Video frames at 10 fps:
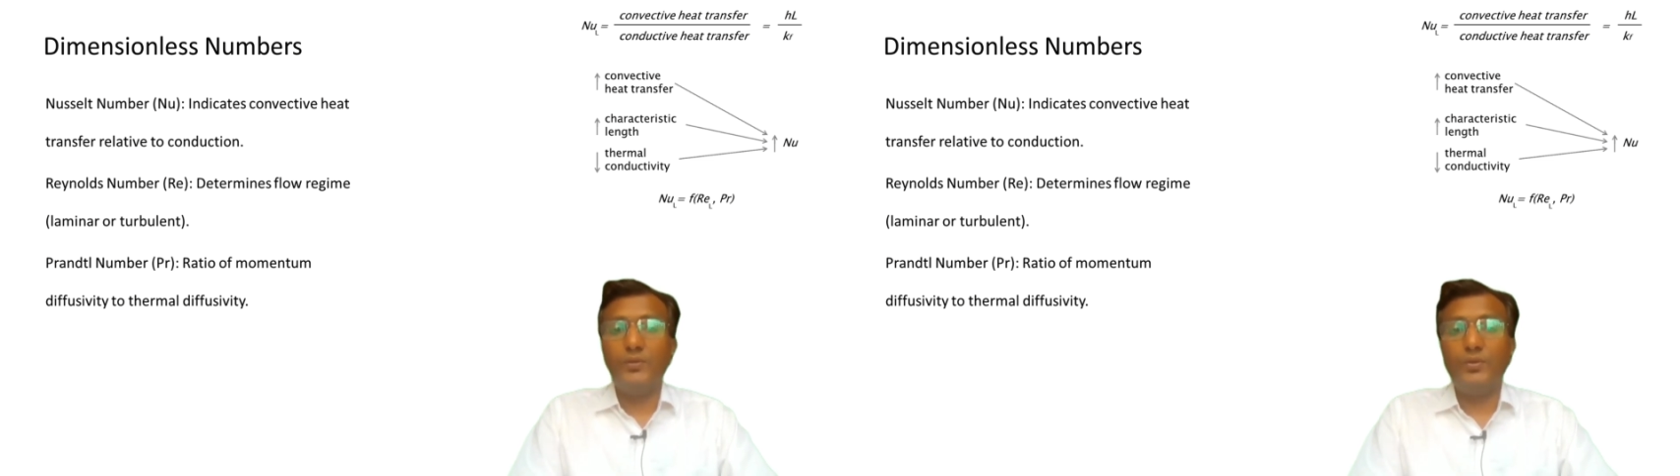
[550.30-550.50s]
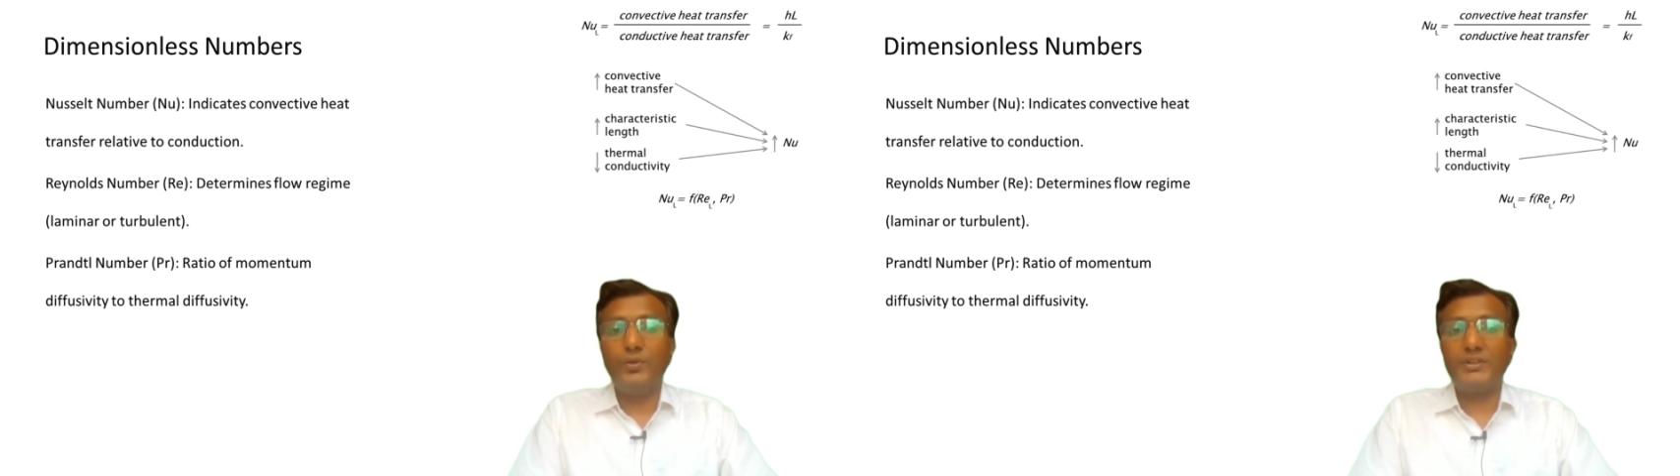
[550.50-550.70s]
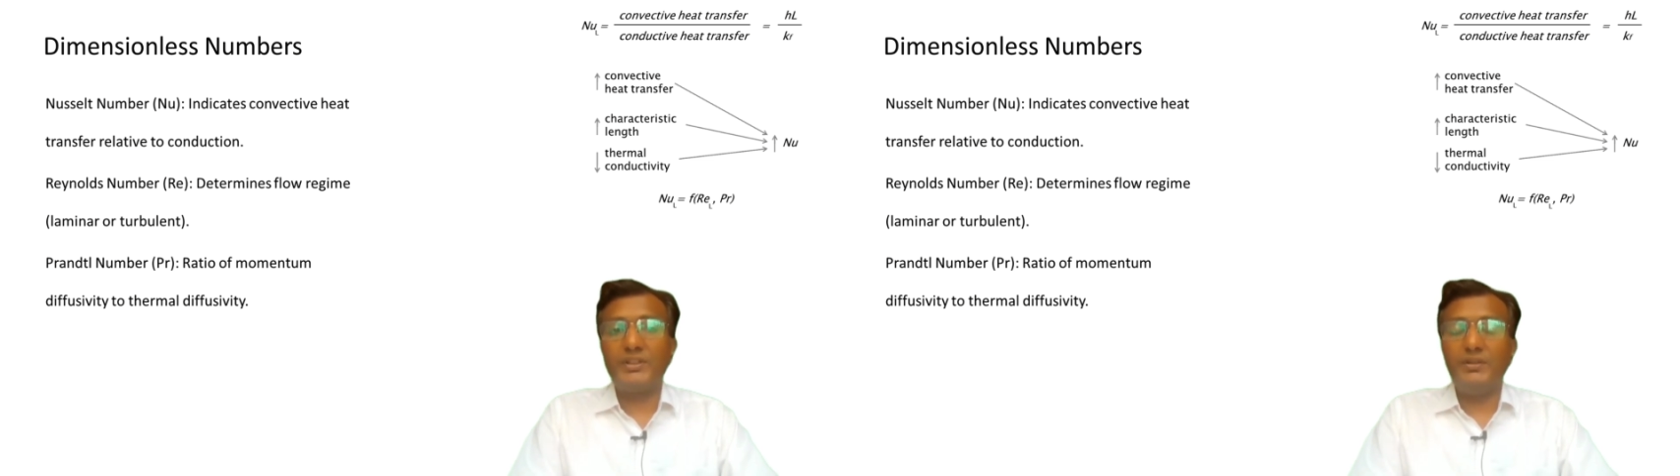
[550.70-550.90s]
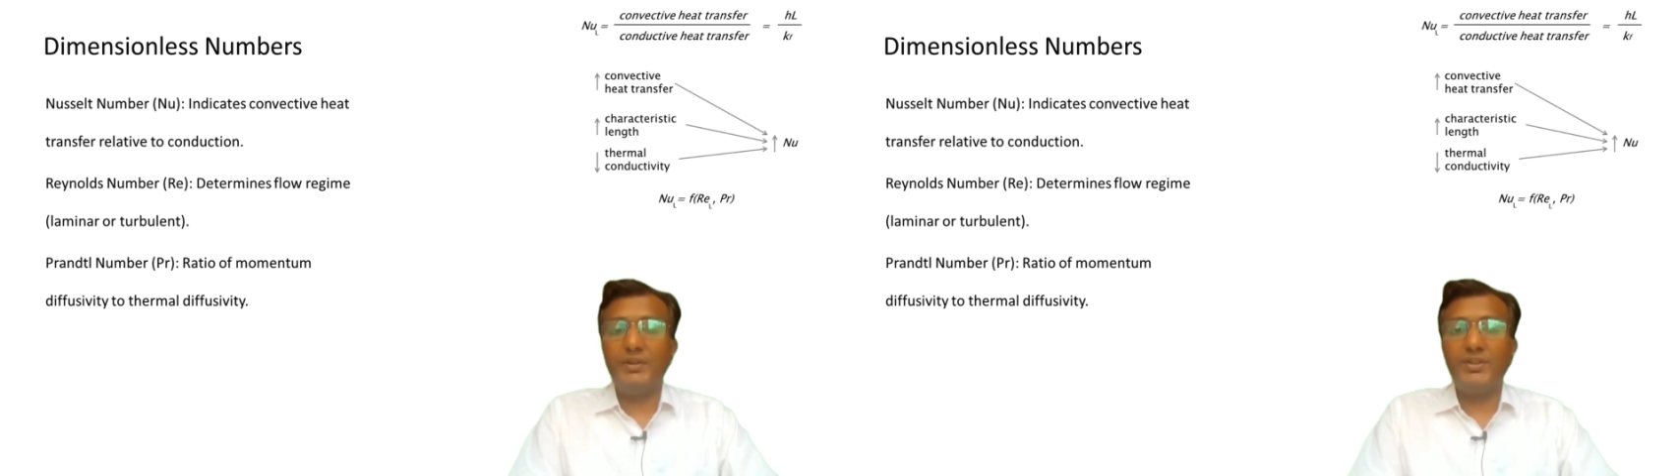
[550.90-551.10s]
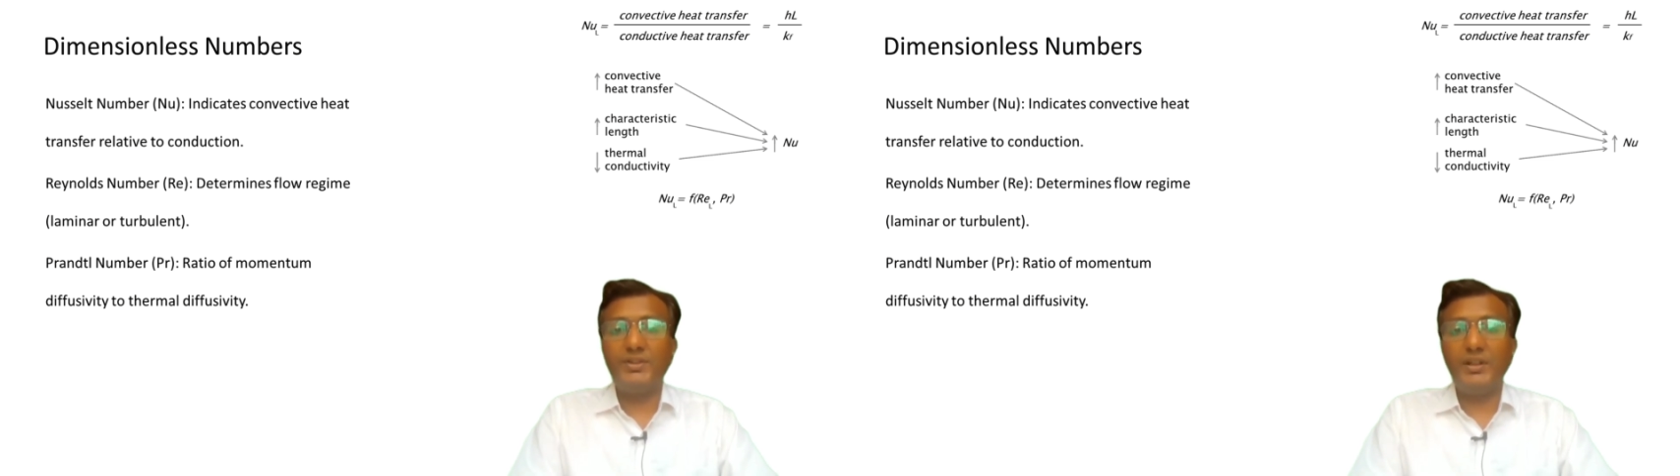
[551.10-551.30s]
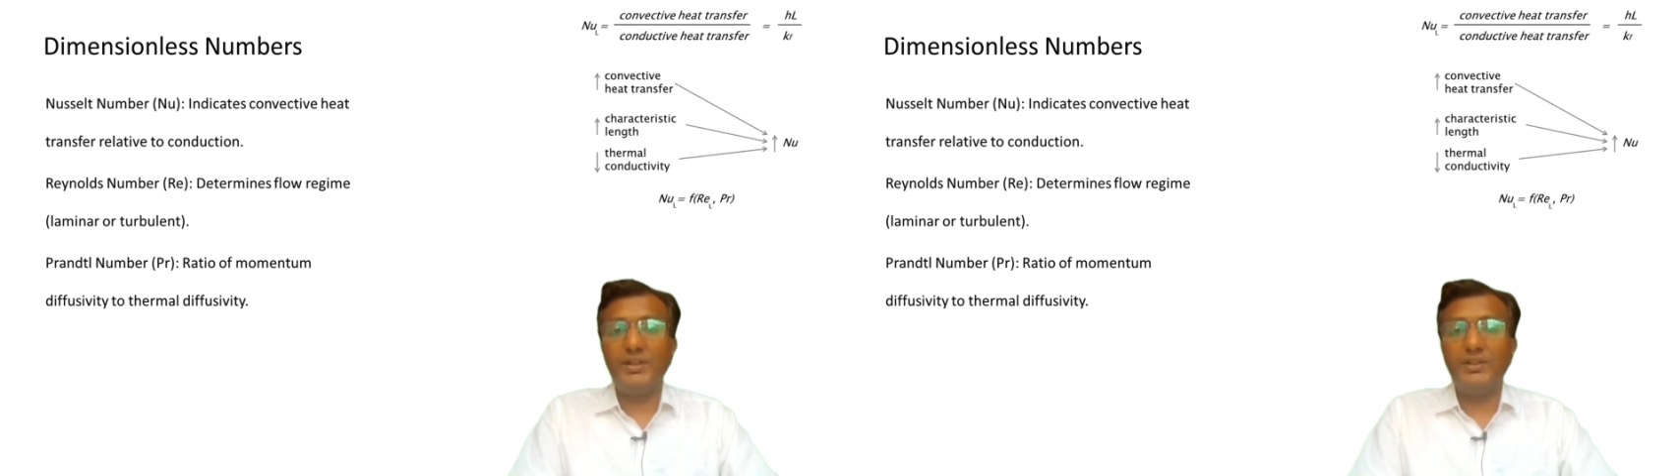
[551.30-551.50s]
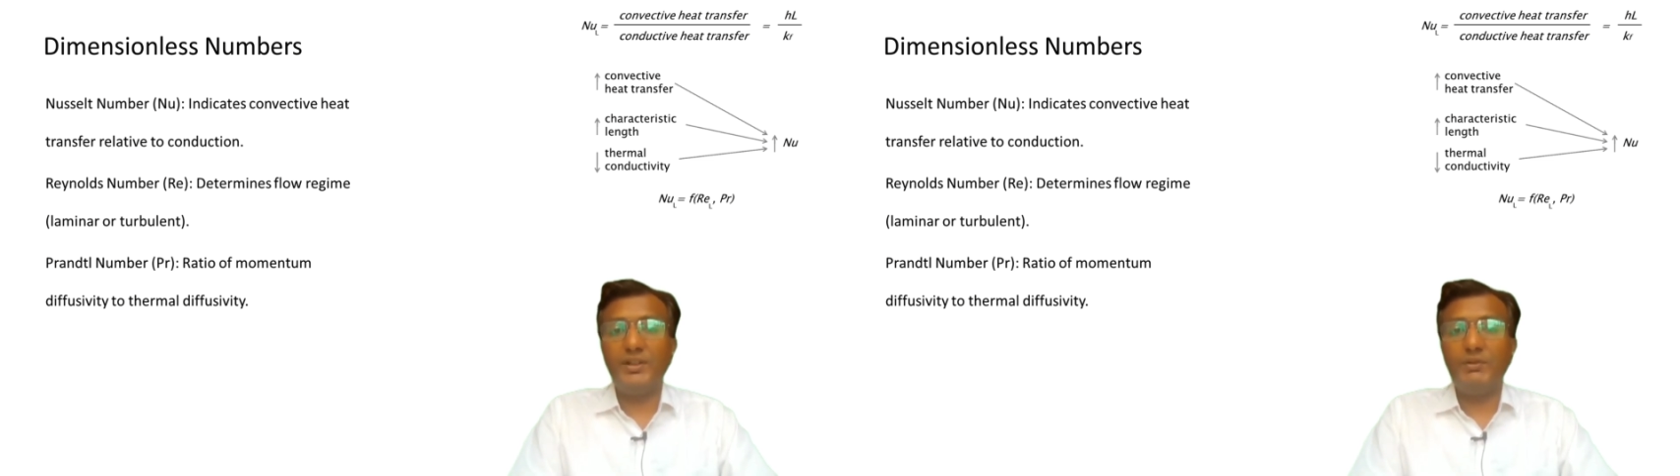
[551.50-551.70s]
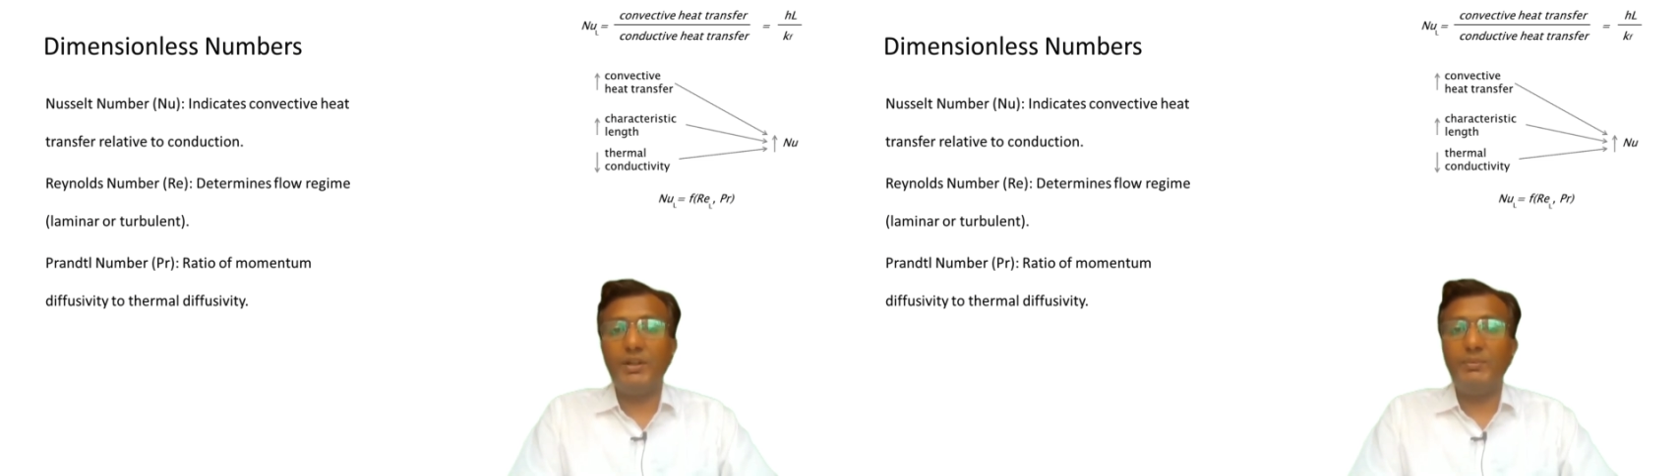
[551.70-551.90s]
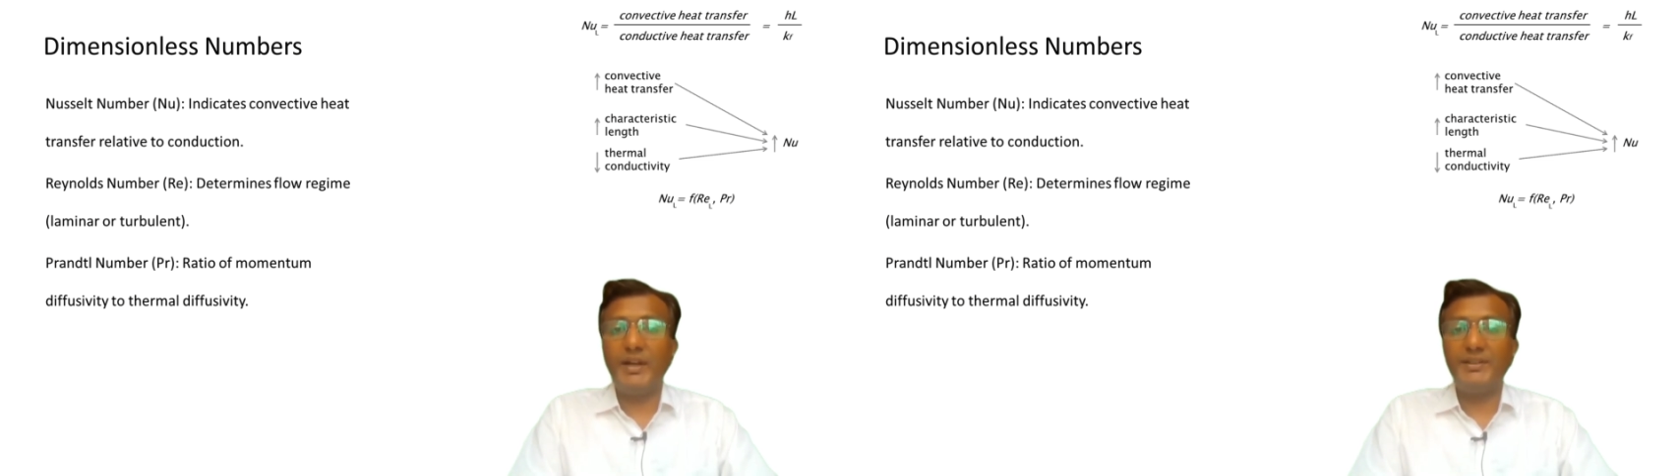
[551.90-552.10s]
Force convection is governed by